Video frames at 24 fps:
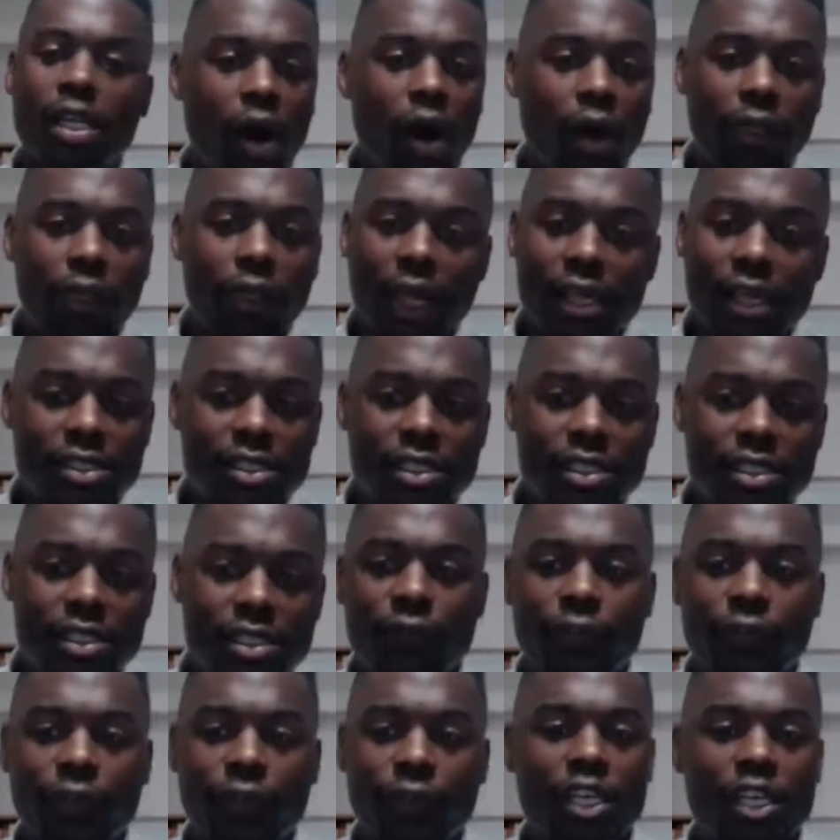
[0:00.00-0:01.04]
all that
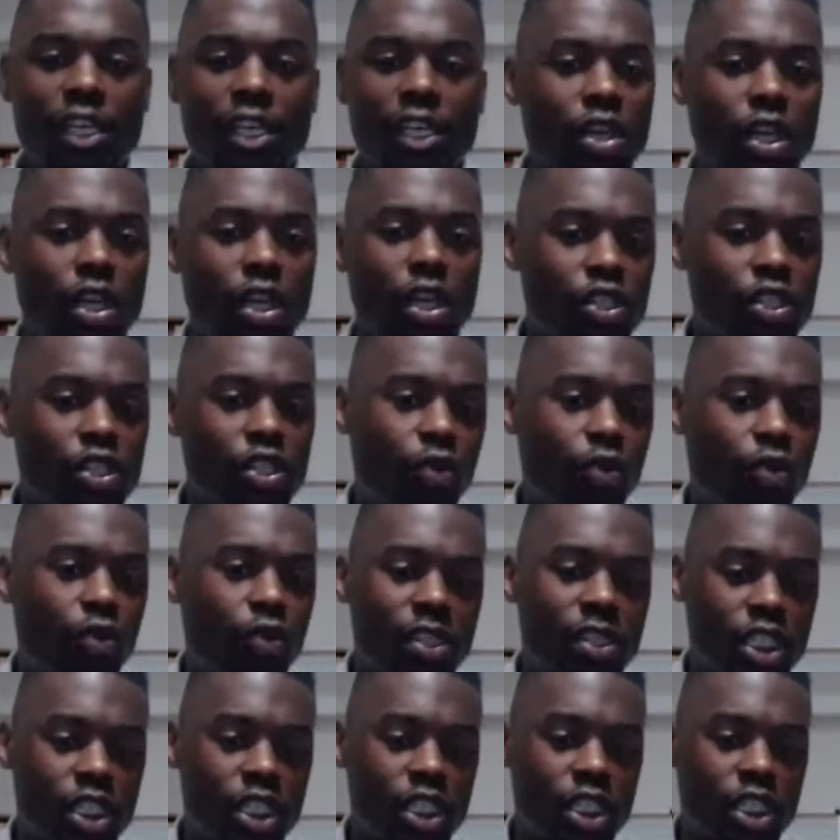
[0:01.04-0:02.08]
stuff is
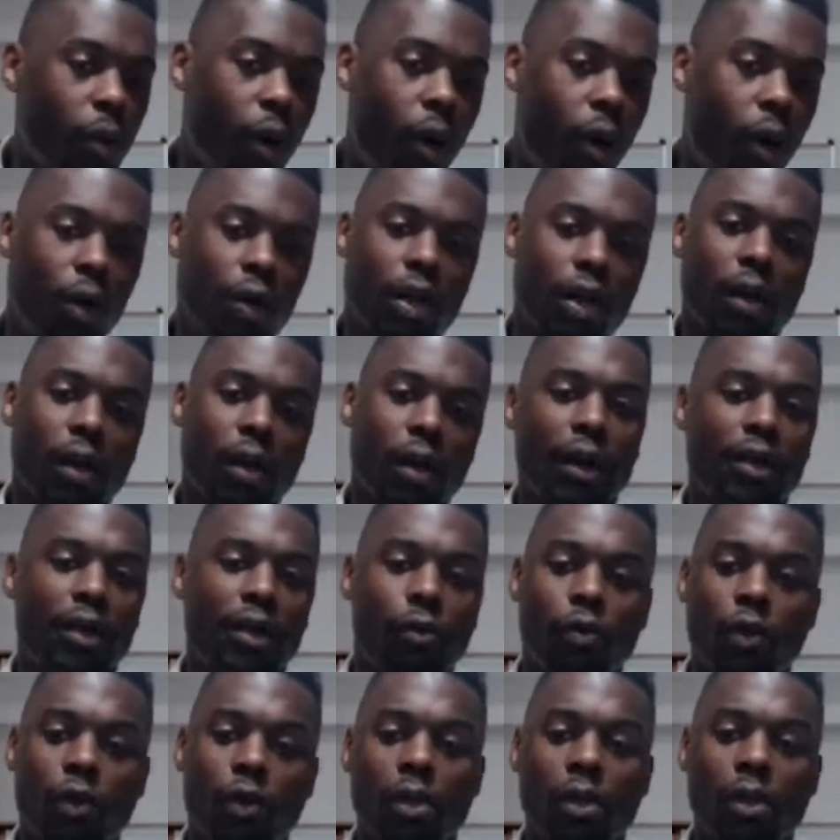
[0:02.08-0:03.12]
small
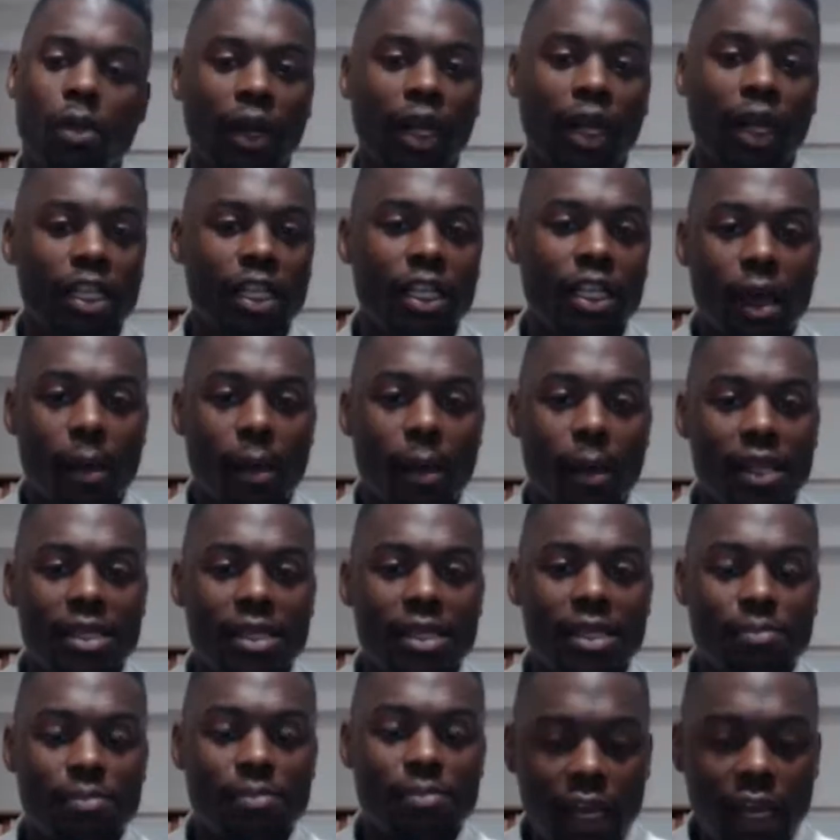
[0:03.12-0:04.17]
compared to what the brain's
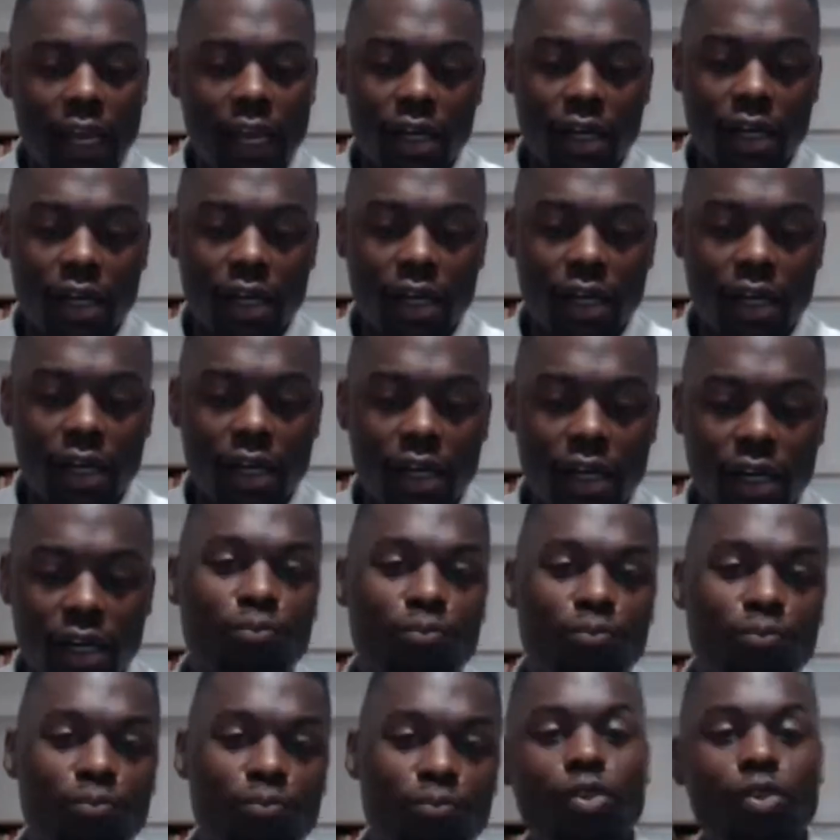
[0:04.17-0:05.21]
main function
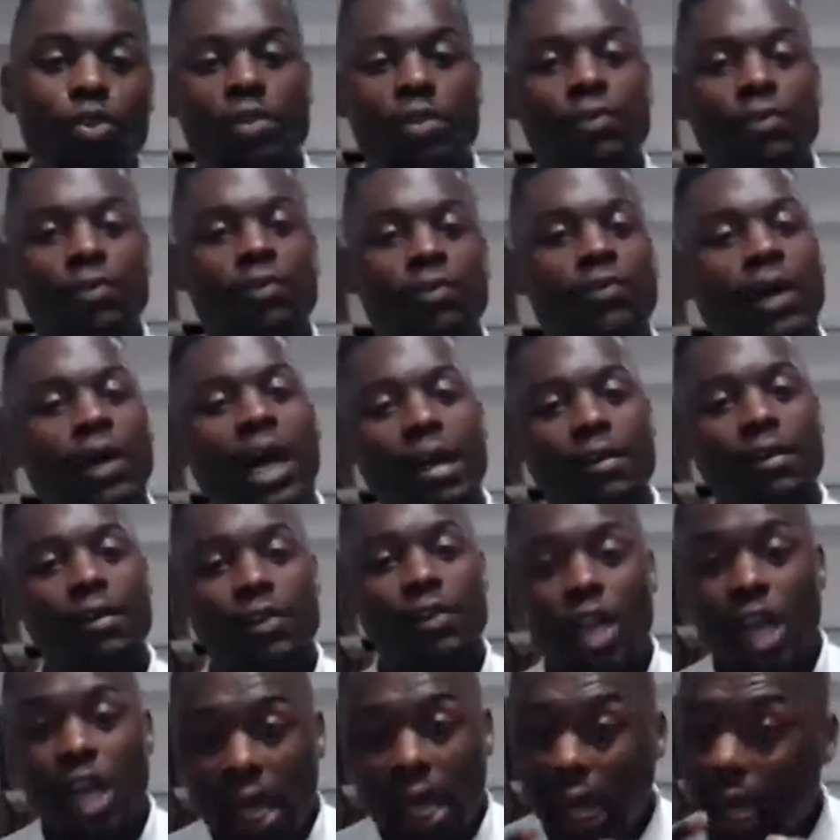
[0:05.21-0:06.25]
is to for you to
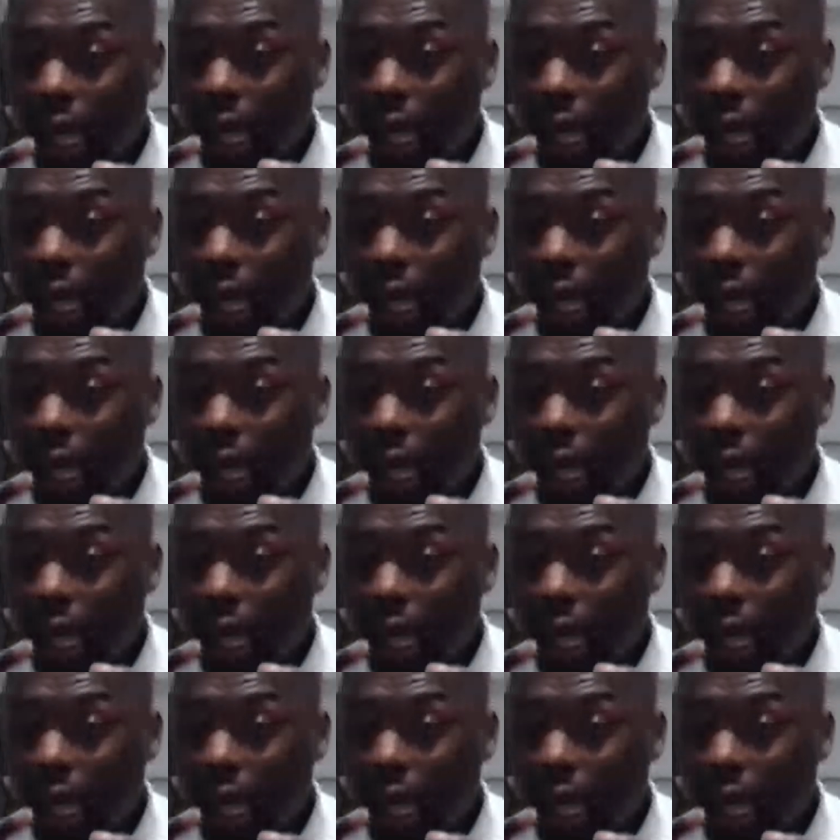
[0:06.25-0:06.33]
survive